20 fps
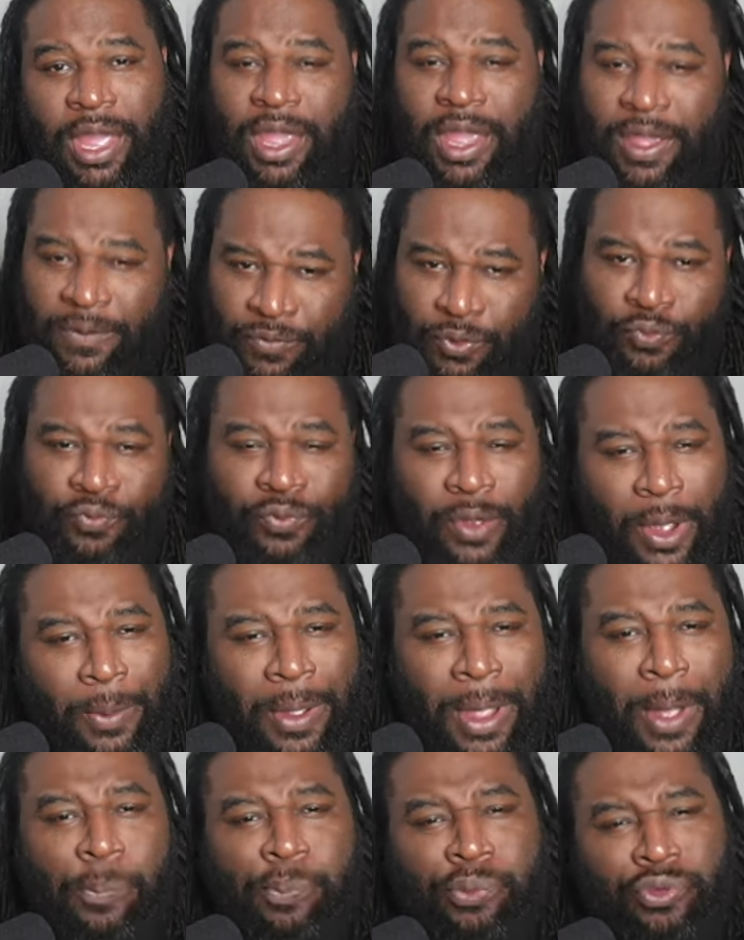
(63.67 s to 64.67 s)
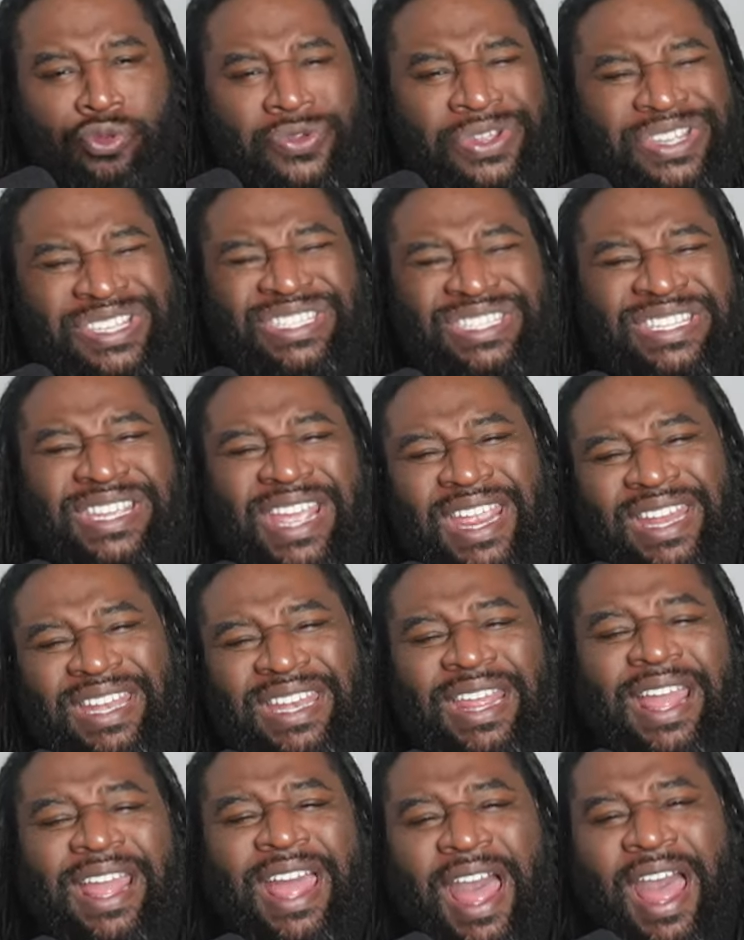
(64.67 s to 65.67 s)
If you appreciate
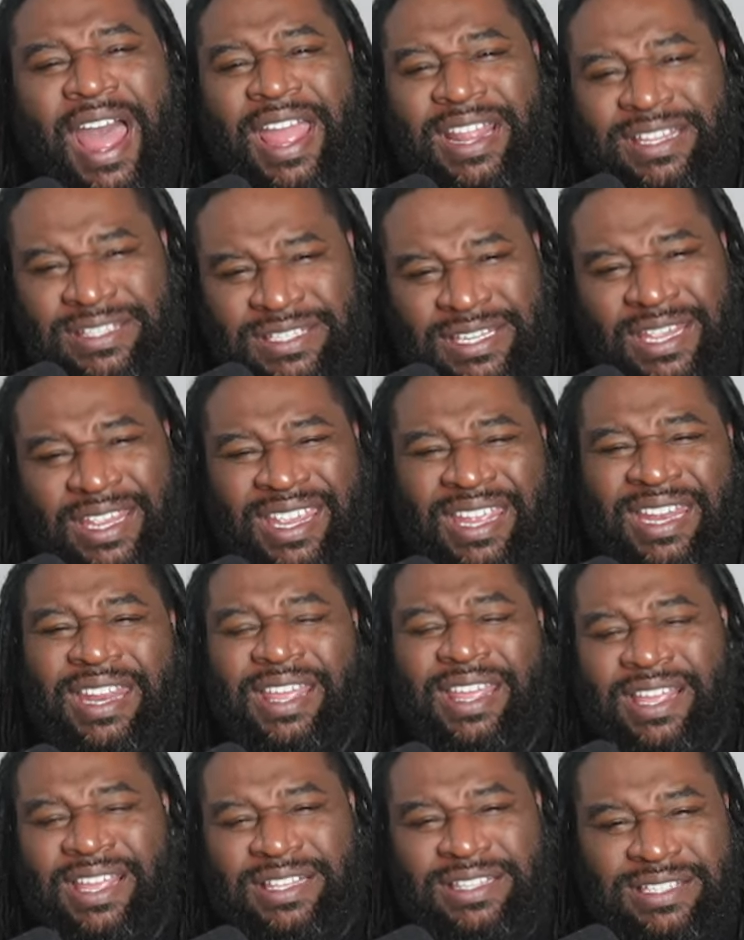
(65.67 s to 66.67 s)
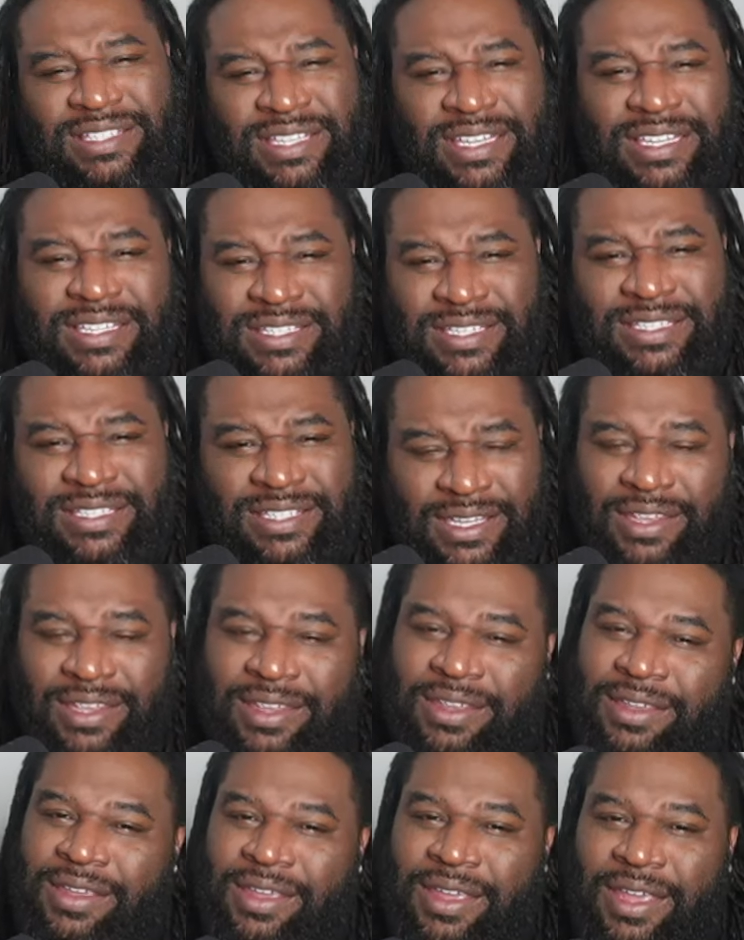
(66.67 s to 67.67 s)
the content and the
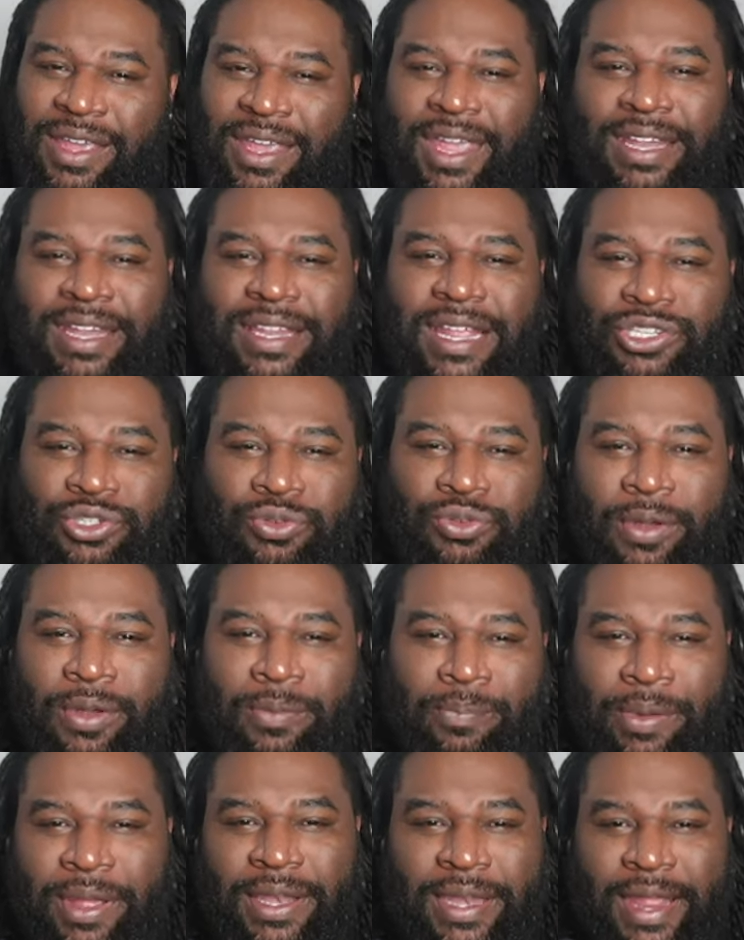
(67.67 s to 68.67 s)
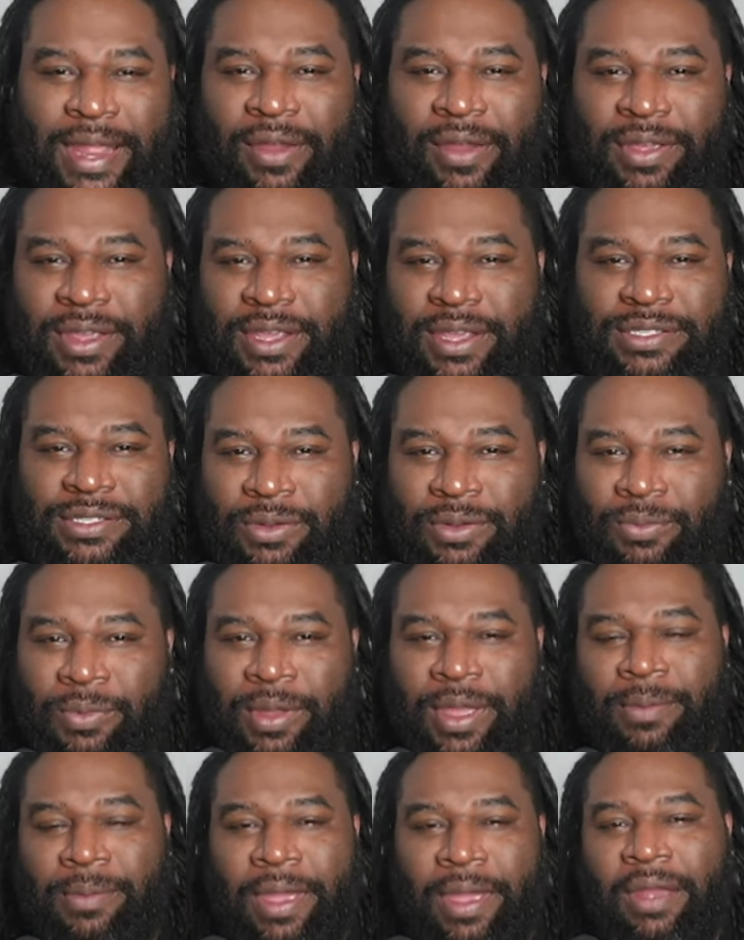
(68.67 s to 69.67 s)
consistency, hit that join button down here
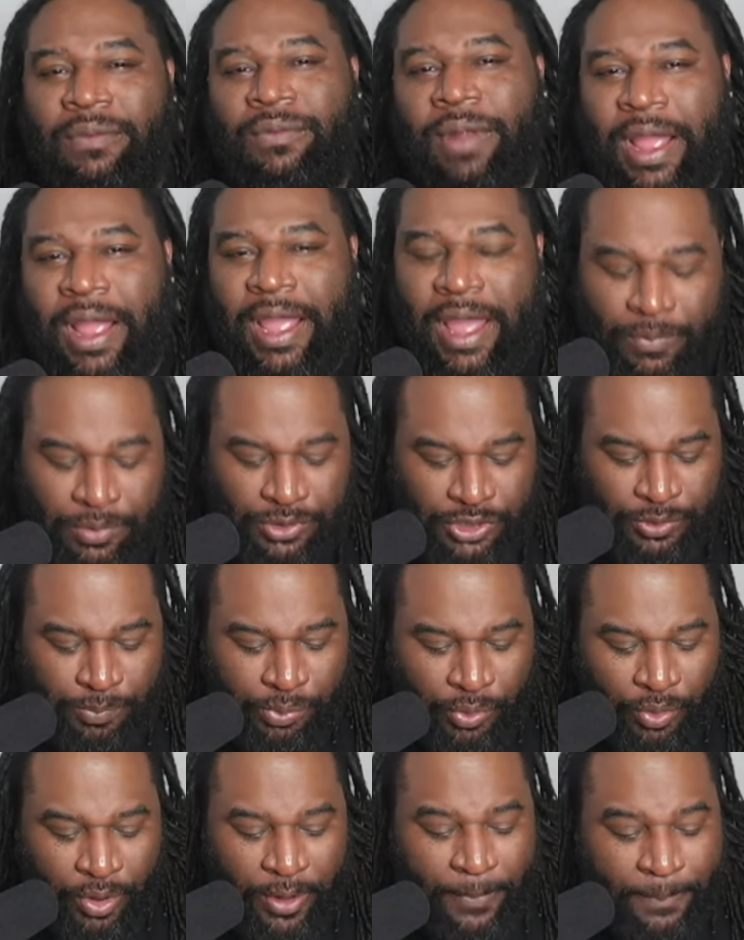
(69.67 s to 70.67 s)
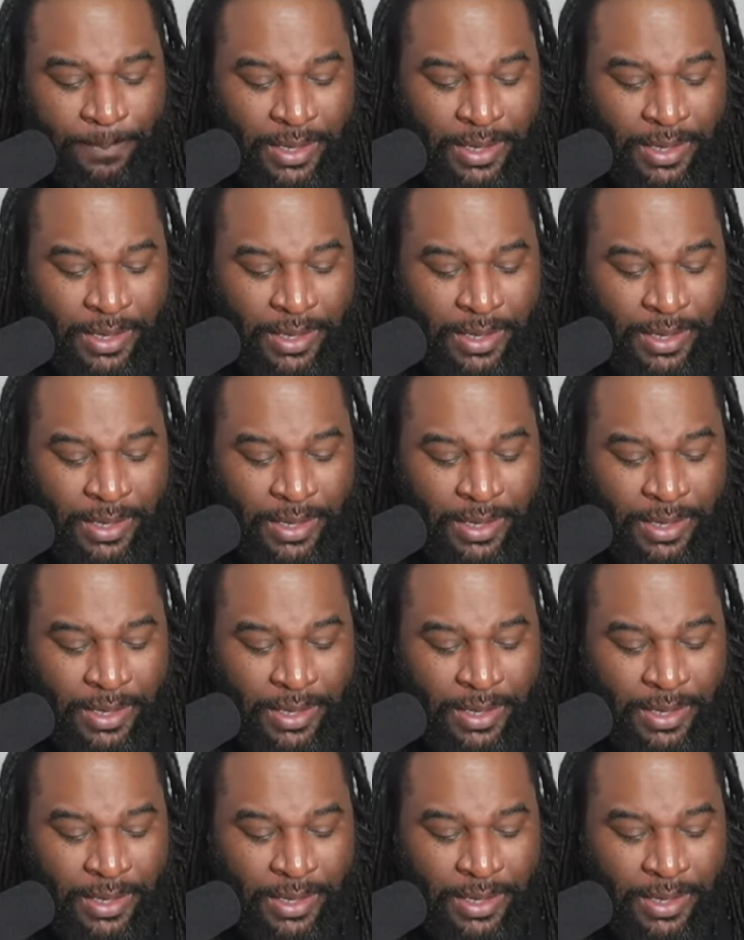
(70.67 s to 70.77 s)
somewhere, man. Rock out with your boy.